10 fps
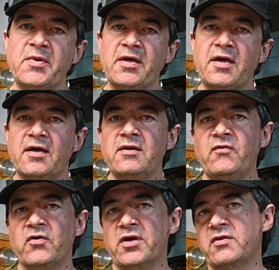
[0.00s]
me again
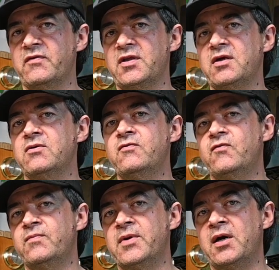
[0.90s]
for another video
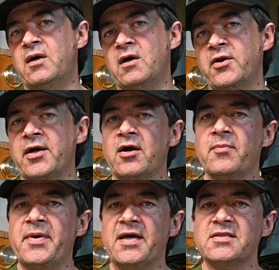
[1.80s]
on our
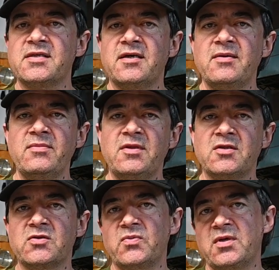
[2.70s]
pastime.
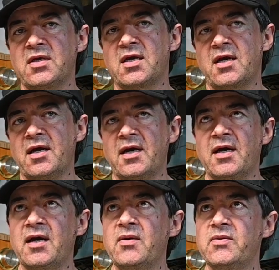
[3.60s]
This week
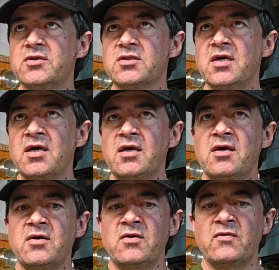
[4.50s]
I was
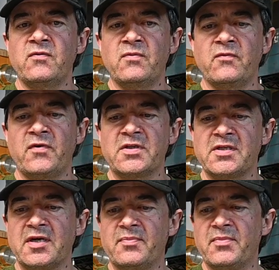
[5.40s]

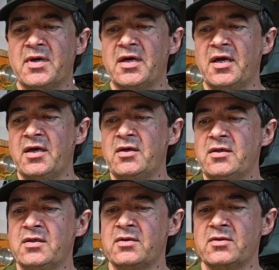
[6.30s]
fixing up my
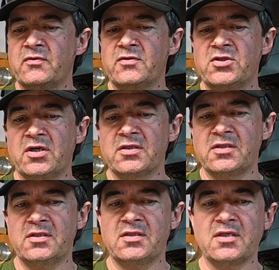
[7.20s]

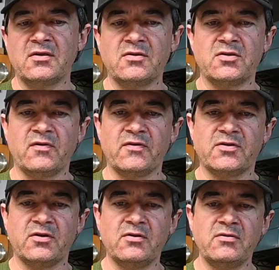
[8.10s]
Johnson sickle
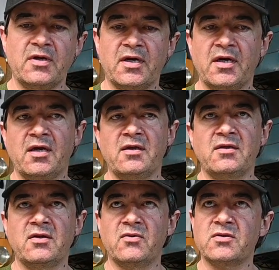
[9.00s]
servicer. I
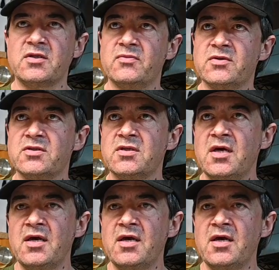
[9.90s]
noticed it was